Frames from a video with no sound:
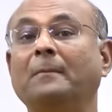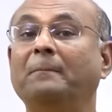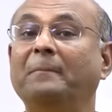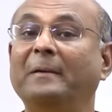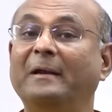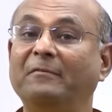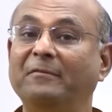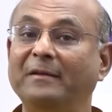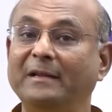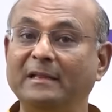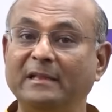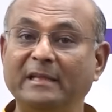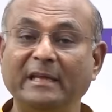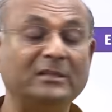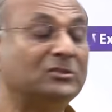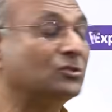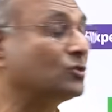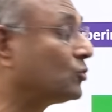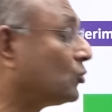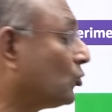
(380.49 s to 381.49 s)
between
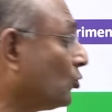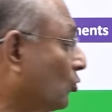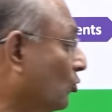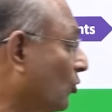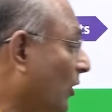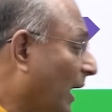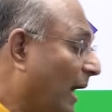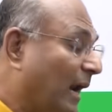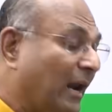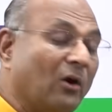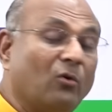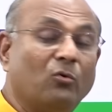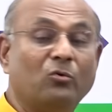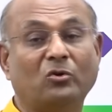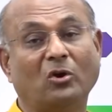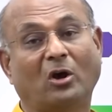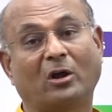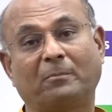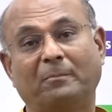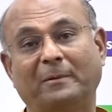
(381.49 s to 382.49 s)
these two
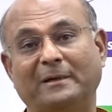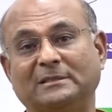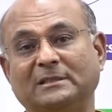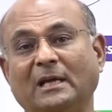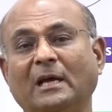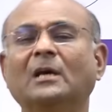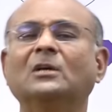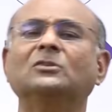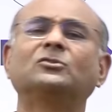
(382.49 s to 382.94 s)
allowed orbits.